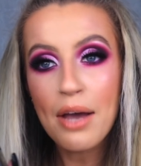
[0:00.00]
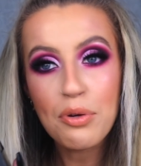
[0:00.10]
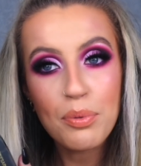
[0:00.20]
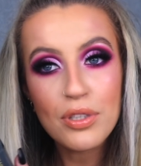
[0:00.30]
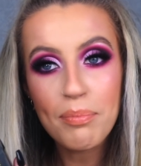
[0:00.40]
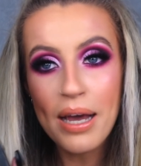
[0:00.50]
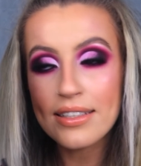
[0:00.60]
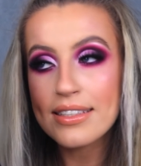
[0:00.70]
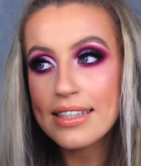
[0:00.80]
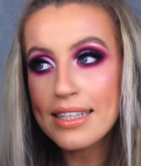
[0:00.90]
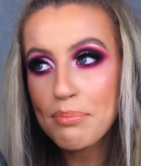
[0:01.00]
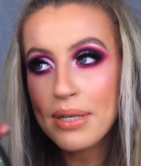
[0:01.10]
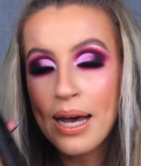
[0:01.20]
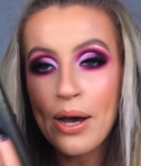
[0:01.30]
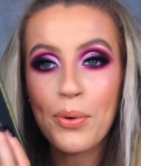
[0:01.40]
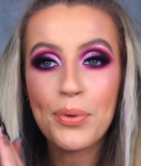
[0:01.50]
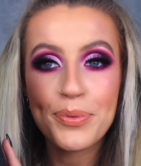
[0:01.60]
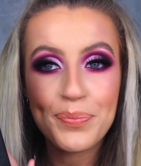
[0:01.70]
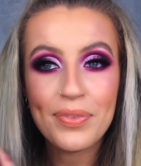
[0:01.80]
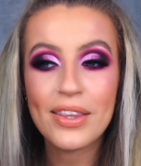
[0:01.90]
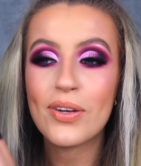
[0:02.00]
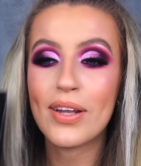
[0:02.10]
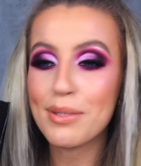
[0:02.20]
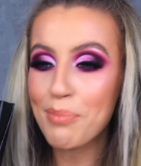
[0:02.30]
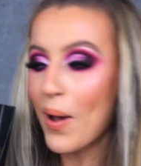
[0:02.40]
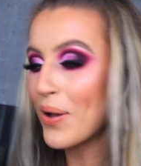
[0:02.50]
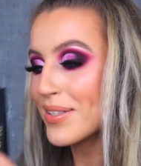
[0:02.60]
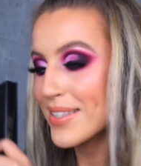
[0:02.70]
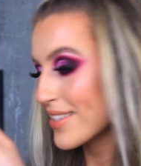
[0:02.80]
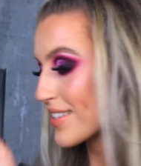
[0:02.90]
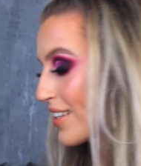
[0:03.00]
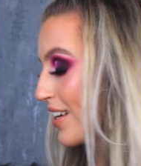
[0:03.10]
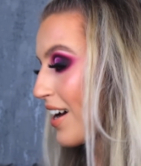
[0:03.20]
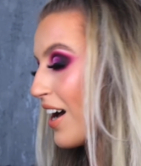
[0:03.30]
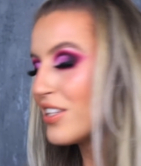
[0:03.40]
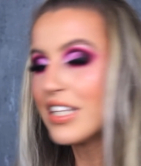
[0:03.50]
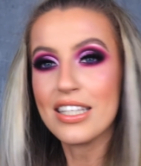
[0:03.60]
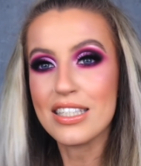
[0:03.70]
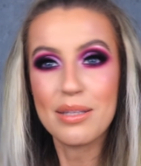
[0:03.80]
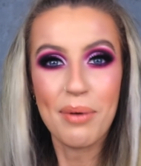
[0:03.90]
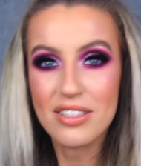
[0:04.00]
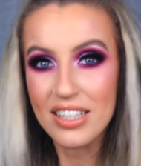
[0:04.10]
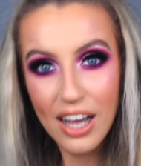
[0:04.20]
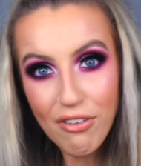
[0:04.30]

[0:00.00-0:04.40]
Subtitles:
I'm gonna put them back to sleep now in their little box. I think this is the best thing